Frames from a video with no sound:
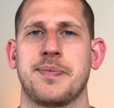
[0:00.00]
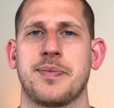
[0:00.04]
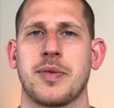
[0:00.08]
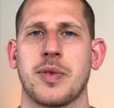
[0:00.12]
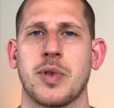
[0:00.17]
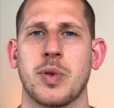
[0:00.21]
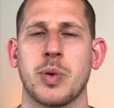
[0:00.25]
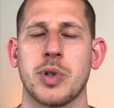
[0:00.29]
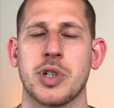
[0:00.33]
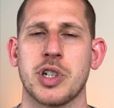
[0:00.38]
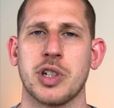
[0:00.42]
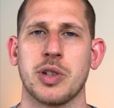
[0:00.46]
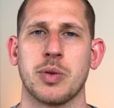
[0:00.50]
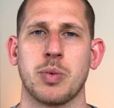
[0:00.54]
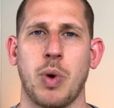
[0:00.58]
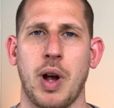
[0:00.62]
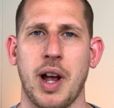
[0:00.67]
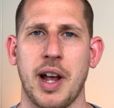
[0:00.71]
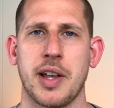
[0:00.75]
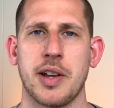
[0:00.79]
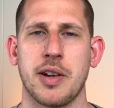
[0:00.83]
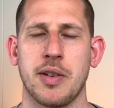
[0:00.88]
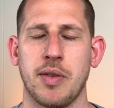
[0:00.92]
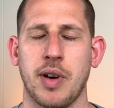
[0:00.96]
which is why
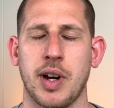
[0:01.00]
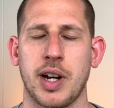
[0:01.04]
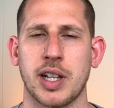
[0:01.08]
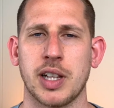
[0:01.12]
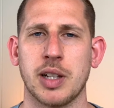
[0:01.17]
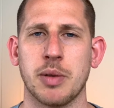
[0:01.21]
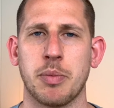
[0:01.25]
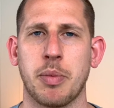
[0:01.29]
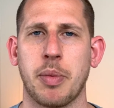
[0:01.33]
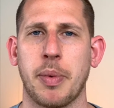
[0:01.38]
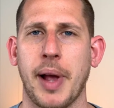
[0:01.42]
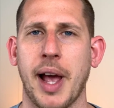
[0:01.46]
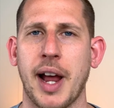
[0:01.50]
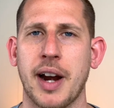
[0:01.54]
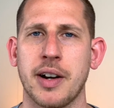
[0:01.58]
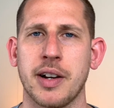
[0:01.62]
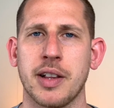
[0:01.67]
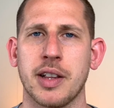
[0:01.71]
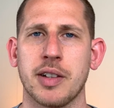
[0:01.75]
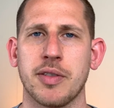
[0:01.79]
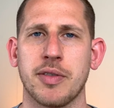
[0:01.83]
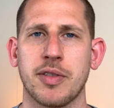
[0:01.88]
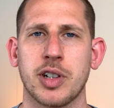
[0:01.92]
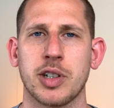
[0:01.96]
you're running the pattern in
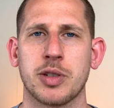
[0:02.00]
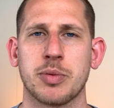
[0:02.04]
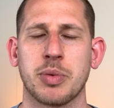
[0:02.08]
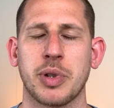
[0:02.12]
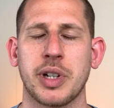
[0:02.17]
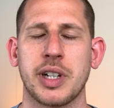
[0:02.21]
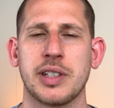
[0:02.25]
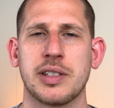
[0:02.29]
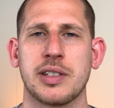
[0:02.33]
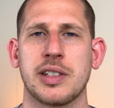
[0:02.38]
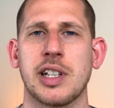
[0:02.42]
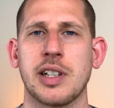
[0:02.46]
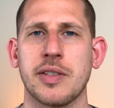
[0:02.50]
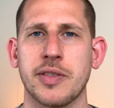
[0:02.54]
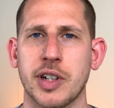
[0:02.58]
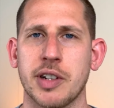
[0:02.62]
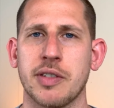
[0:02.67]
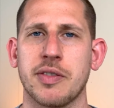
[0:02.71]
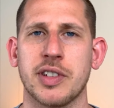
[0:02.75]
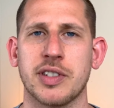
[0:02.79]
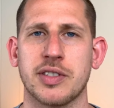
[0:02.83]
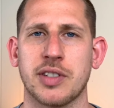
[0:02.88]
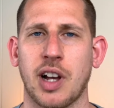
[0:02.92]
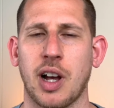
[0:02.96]
the first place, even if
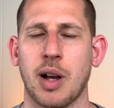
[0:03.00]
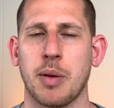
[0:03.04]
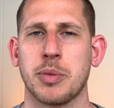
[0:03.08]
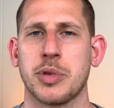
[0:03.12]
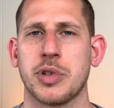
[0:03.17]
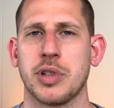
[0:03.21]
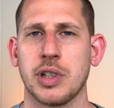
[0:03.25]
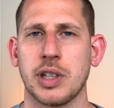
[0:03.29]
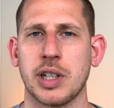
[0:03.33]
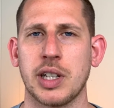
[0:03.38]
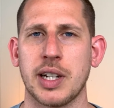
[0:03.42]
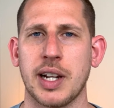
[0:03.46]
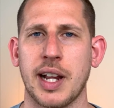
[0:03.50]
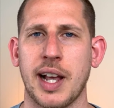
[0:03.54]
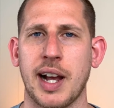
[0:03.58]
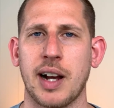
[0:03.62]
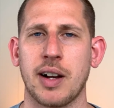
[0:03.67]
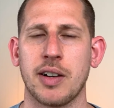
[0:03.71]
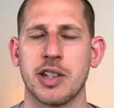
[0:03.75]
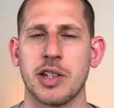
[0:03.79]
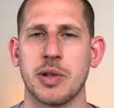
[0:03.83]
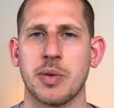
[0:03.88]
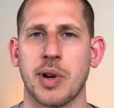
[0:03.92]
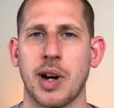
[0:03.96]
it's obsolete now
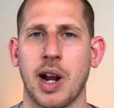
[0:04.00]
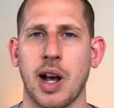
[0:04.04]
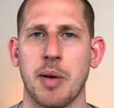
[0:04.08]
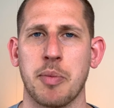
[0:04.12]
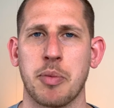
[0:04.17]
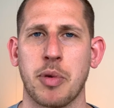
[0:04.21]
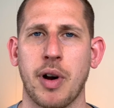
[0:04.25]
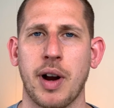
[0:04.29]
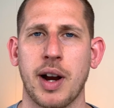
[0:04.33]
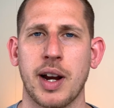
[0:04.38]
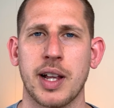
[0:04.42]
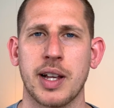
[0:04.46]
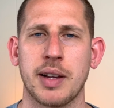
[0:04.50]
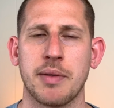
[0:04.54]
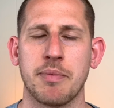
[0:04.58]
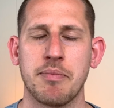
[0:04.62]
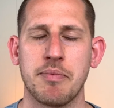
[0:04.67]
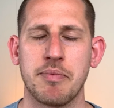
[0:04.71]
and you want to upgrade it.